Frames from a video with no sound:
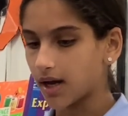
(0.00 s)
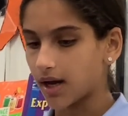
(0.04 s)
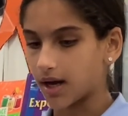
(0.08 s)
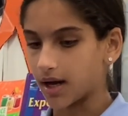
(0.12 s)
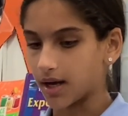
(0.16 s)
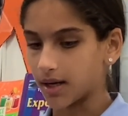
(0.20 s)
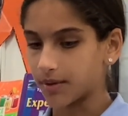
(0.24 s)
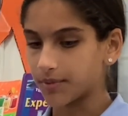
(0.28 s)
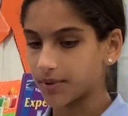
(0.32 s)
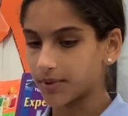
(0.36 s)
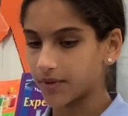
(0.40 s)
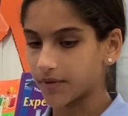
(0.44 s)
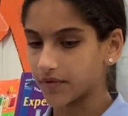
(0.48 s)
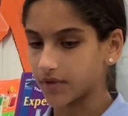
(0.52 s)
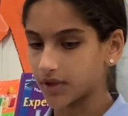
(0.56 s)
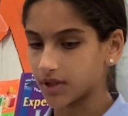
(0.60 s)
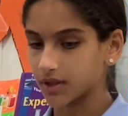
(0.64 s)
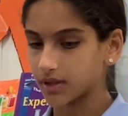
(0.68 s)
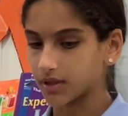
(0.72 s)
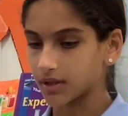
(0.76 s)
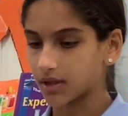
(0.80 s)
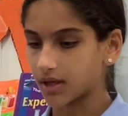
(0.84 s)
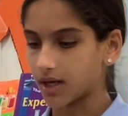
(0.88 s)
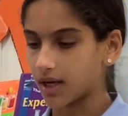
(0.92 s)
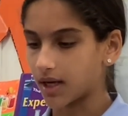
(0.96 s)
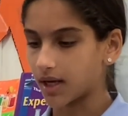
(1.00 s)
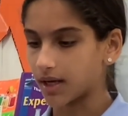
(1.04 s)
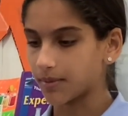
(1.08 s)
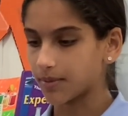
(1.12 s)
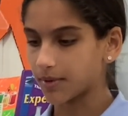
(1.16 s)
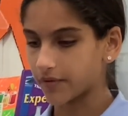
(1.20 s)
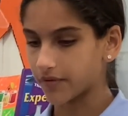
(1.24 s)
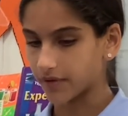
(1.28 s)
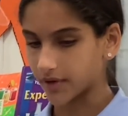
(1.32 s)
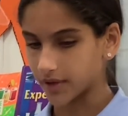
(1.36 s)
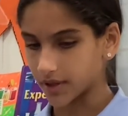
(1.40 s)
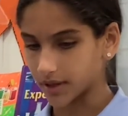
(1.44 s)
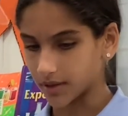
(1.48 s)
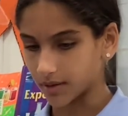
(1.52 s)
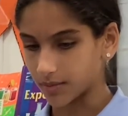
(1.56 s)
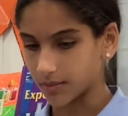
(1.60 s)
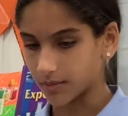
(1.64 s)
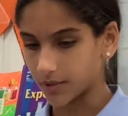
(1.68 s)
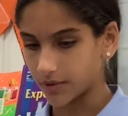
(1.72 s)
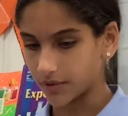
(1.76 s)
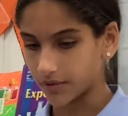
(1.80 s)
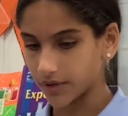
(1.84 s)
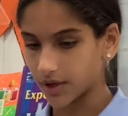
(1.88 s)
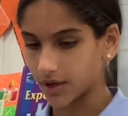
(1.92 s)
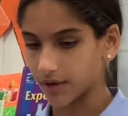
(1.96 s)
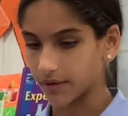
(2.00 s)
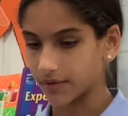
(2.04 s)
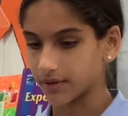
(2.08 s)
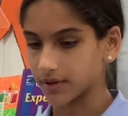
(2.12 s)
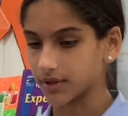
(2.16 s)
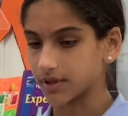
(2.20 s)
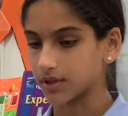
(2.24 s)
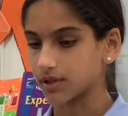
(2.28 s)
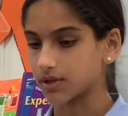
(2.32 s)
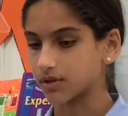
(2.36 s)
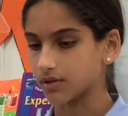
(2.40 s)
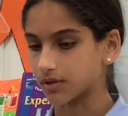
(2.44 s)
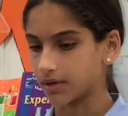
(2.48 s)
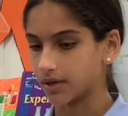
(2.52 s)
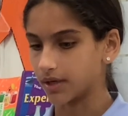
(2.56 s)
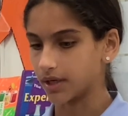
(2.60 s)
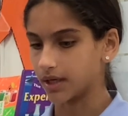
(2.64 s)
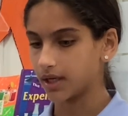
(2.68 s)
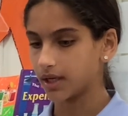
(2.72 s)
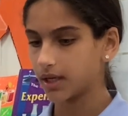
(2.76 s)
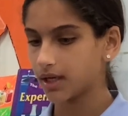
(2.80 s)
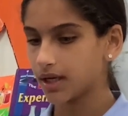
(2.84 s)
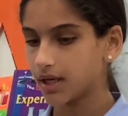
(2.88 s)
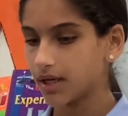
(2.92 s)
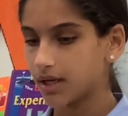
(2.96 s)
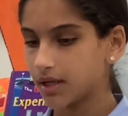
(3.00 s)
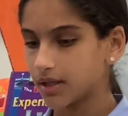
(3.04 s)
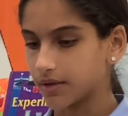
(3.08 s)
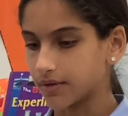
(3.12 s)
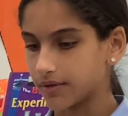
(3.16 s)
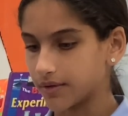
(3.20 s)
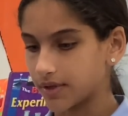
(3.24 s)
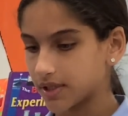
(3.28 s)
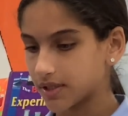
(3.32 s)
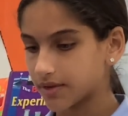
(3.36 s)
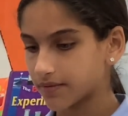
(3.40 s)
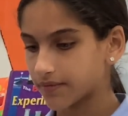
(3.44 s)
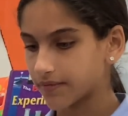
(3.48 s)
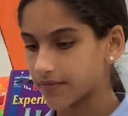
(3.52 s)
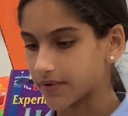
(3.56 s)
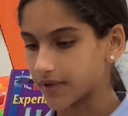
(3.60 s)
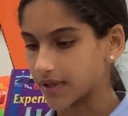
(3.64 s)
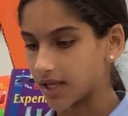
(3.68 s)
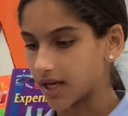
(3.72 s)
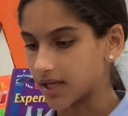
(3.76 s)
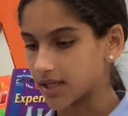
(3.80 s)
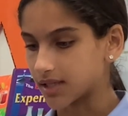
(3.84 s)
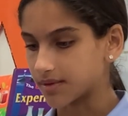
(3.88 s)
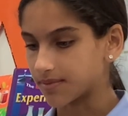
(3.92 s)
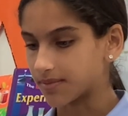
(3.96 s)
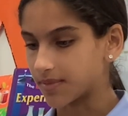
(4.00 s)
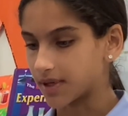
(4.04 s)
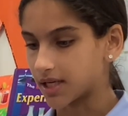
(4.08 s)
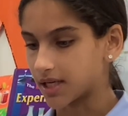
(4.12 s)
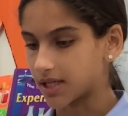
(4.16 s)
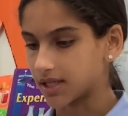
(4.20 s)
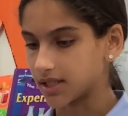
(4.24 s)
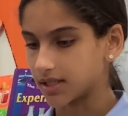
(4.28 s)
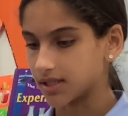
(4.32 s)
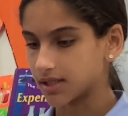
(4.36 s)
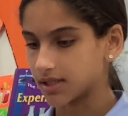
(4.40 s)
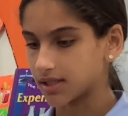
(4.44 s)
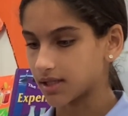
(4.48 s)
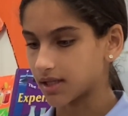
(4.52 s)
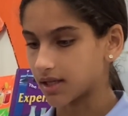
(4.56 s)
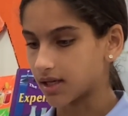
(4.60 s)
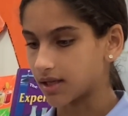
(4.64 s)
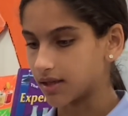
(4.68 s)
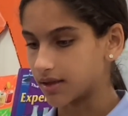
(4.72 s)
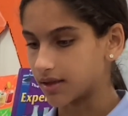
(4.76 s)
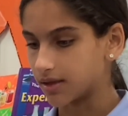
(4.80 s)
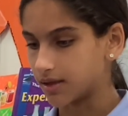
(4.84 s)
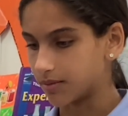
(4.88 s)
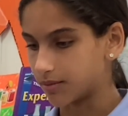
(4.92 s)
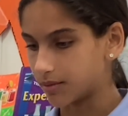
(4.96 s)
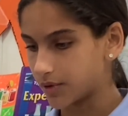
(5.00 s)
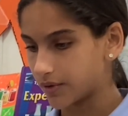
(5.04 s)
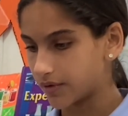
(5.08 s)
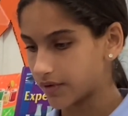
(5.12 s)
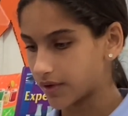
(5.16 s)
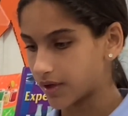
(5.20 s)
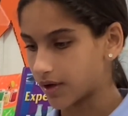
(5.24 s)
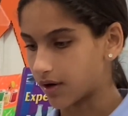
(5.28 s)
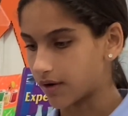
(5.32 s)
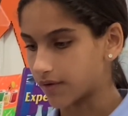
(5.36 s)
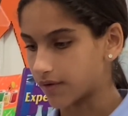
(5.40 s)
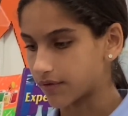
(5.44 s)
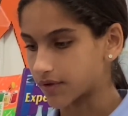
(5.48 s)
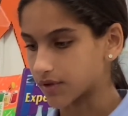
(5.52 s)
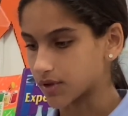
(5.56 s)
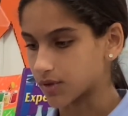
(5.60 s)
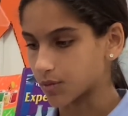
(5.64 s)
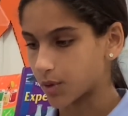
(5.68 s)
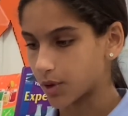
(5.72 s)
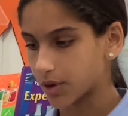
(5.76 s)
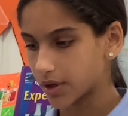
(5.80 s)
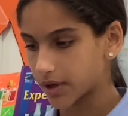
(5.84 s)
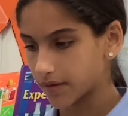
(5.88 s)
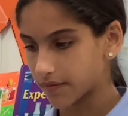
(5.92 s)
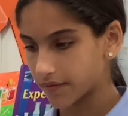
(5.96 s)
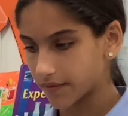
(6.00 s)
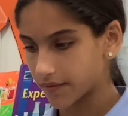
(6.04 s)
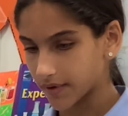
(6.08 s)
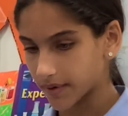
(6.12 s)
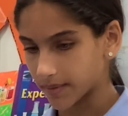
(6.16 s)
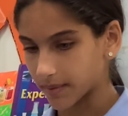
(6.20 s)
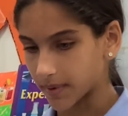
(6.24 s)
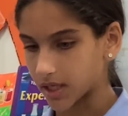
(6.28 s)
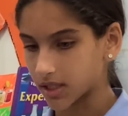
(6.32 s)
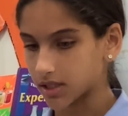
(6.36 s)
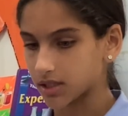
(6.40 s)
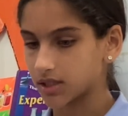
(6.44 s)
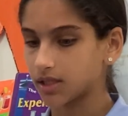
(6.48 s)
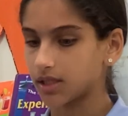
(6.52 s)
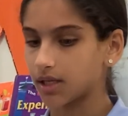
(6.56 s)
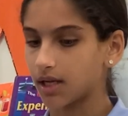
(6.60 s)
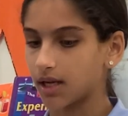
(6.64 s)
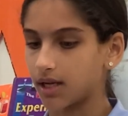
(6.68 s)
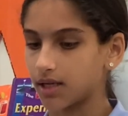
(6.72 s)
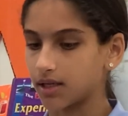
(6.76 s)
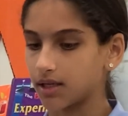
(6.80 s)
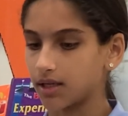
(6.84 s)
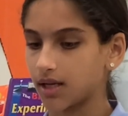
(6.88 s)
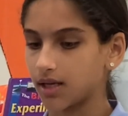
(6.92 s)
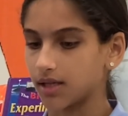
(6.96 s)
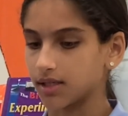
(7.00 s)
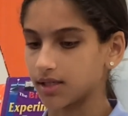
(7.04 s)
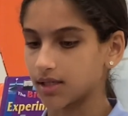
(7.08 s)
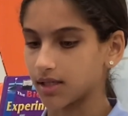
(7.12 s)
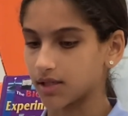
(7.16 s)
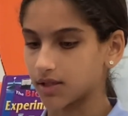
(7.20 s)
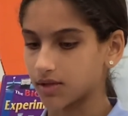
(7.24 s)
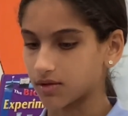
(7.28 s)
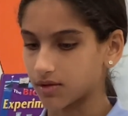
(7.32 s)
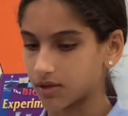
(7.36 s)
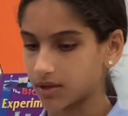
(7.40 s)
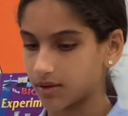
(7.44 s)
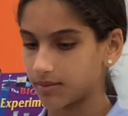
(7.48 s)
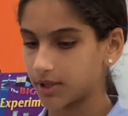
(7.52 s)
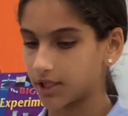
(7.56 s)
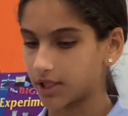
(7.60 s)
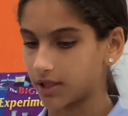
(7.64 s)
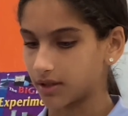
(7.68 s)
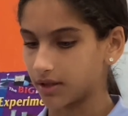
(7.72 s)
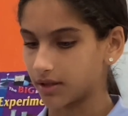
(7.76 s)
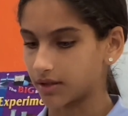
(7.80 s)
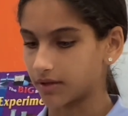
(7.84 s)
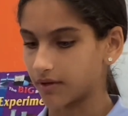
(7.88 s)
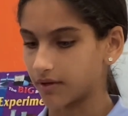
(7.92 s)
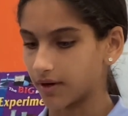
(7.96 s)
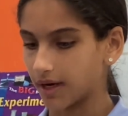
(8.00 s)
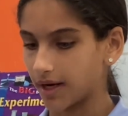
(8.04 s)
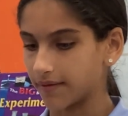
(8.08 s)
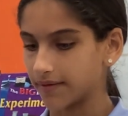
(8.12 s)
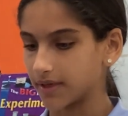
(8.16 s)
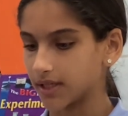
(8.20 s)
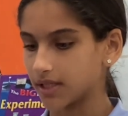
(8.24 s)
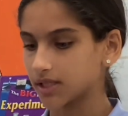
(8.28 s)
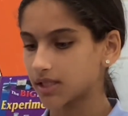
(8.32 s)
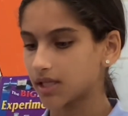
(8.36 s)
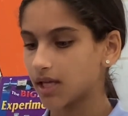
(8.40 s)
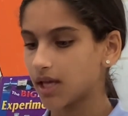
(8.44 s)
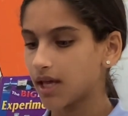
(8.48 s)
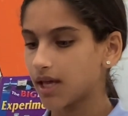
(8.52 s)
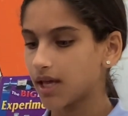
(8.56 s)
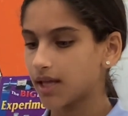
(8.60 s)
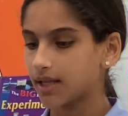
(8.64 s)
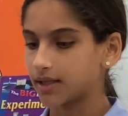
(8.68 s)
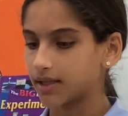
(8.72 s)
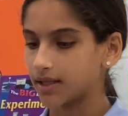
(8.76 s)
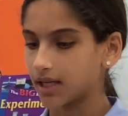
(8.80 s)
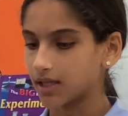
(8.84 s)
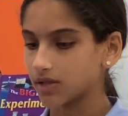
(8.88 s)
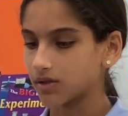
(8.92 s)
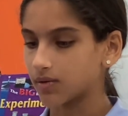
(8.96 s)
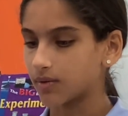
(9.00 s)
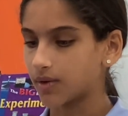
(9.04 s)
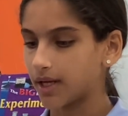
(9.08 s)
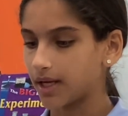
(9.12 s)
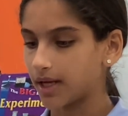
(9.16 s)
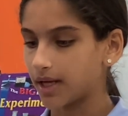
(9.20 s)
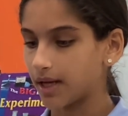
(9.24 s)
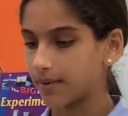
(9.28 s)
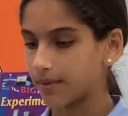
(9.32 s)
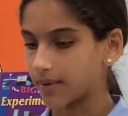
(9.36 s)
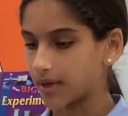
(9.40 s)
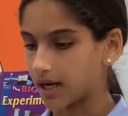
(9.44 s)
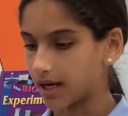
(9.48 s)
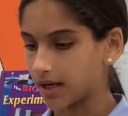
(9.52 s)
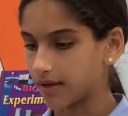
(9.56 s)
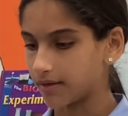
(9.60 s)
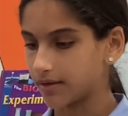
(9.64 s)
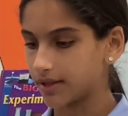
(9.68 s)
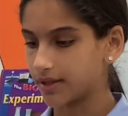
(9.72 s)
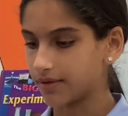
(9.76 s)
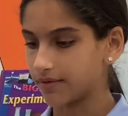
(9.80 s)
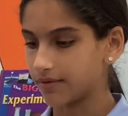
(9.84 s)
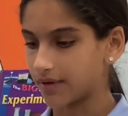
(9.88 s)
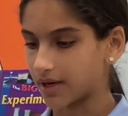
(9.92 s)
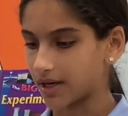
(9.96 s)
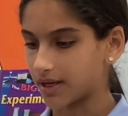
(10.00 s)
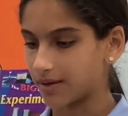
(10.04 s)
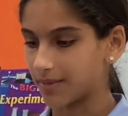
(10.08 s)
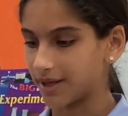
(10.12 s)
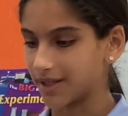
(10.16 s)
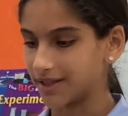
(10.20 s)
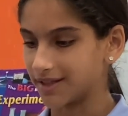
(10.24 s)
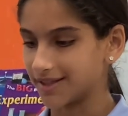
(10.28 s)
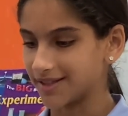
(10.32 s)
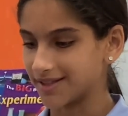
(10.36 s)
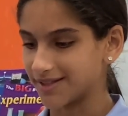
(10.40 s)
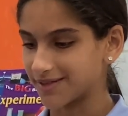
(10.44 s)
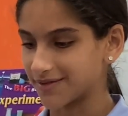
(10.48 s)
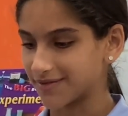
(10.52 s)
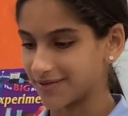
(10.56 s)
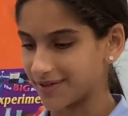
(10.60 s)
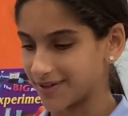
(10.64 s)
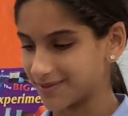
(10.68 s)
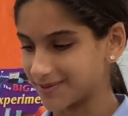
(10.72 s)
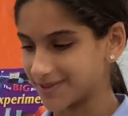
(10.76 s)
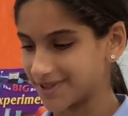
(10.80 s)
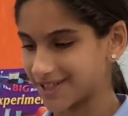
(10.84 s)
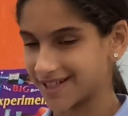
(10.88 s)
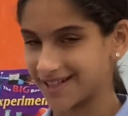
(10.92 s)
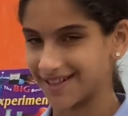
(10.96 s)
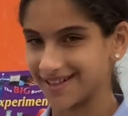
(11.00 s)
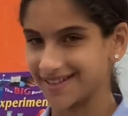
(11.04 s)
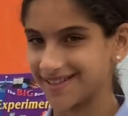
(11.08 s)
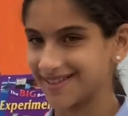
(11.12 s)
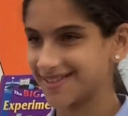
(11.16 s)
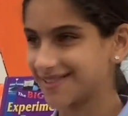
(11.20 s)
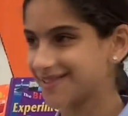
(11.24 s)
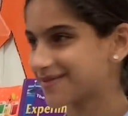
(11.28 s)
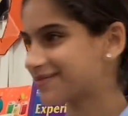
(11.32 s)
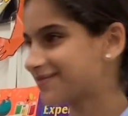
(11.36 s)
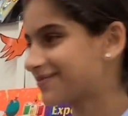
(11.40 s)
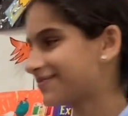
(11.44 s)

I prefer the movie over the story. The reason for that is because the movie offers more information and has extremely good graphics. That's why I would highly recommend this film to kids.